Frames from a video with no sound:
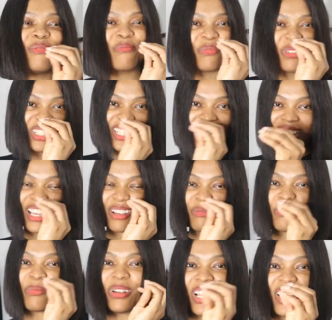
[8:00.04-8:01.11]
Big brother,
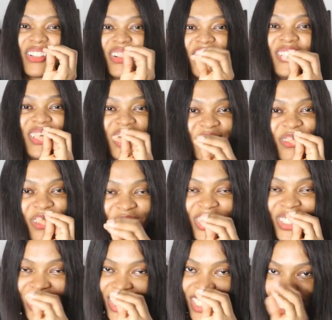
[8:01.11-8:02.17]
you're on a roll
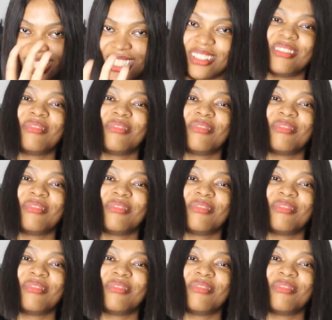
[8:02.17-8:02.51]
today.